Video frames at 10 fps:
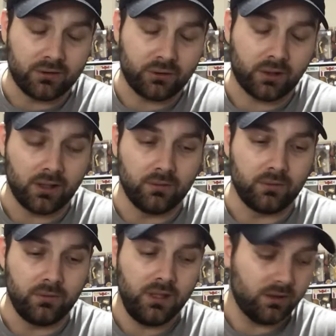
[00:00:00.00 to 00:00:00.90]
title of the
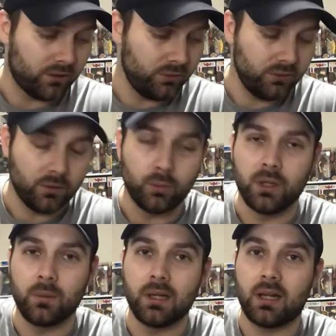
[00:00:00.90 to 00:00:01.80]
video, we
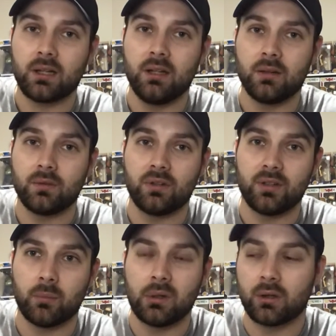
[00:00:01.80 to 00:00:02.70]
were lucky enough to
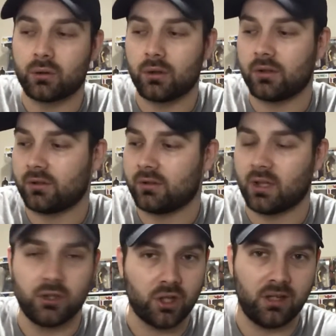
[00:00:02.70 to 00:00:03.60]
stumble across a
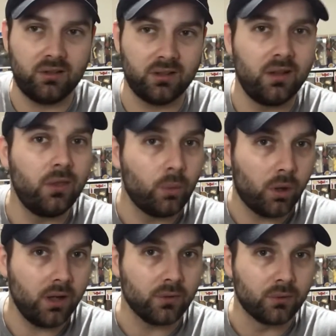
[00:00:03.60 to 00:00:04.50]
Chase in the
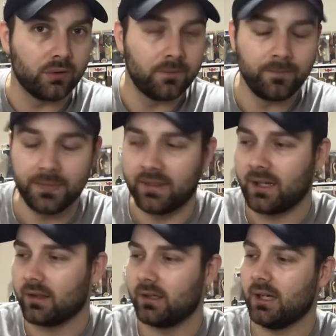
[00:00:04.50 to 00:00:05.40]
wild the
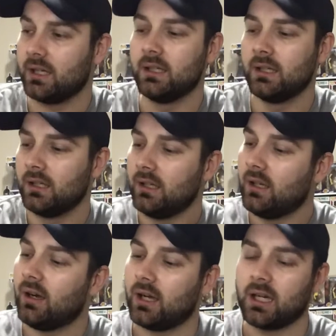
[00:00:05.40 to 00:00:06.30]
other day.
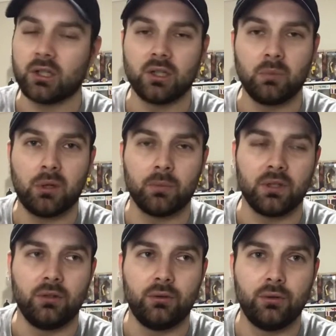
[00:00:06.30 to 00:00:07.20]
I actually popped
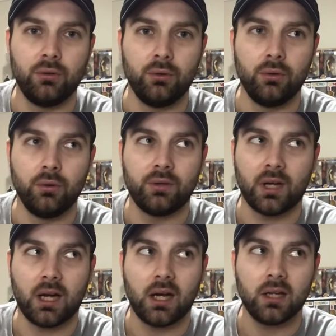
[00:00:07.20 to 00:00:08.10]
into
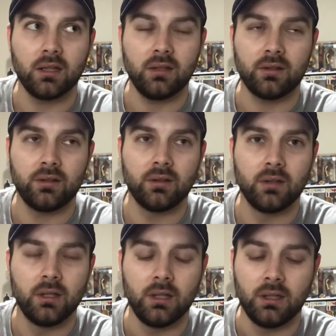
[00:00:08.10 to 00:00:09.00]
Target,
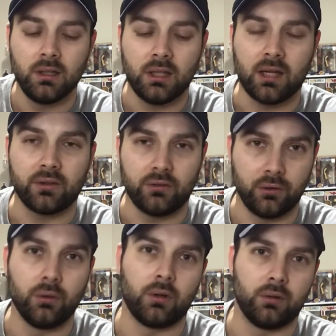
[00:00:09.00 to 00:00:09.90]
as I
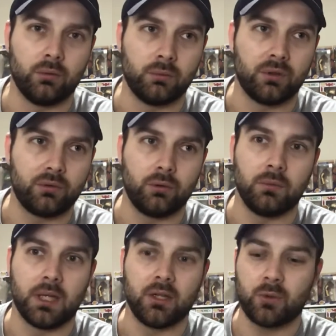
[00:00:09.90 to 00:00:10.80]
do on almost all my
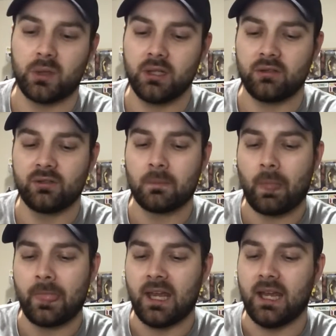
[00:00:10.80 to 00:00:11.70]
lunch breaks,
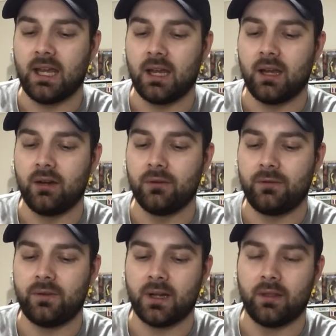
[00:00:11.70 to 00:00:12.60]
and
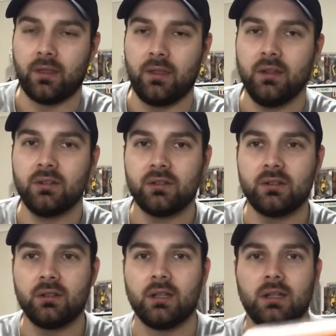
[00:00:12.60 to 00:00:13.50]
found
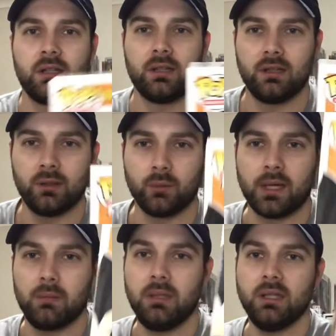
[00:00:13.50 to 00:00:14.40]
this little
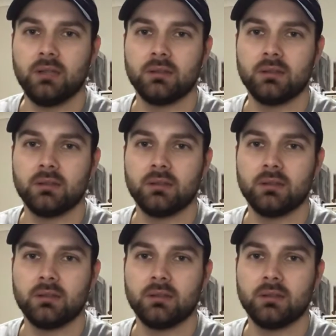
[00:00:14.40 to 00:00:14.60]
baby